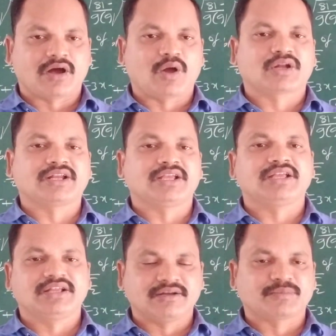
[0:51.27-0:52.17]

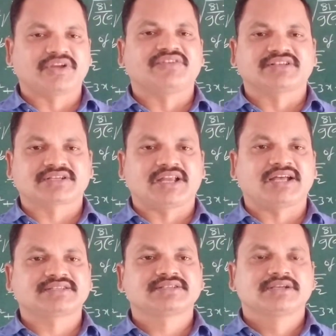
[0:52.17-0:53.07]
Already in previous
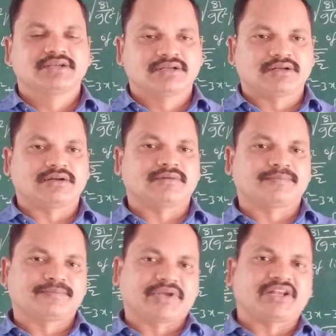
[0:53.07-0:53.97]
class,
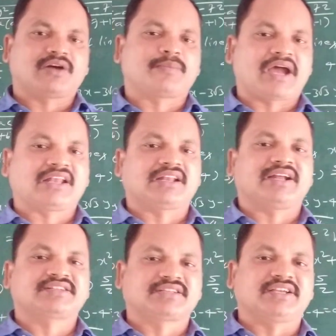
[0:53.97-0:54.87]
pair of parallel
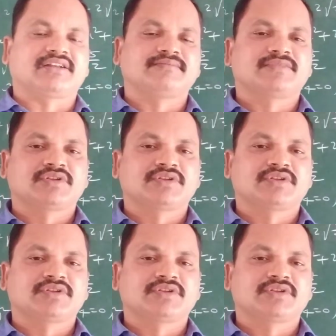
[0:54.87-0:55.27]
lines theorem